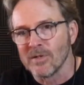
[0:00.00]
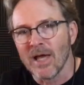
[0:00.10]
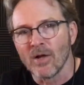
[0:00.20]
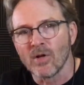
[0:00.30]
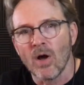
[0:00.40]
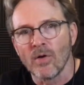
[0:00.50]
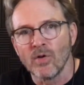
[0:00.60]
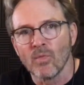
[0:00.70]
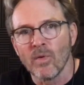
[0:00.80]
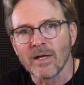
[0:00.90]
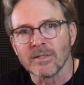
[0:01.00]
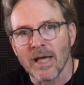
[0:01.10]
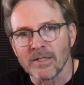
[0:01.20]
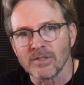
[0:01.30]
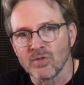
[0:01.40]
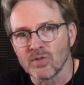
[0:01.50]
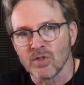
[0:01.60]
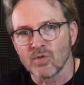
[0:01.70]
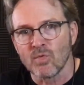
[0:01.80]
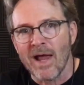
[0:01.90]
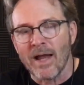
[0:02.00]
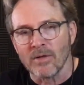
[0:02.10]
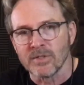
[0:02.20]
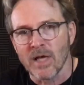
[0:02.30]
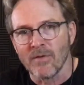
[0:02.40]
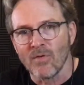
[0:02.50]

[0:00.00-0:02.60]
town called Eureka, Texas, just right outside of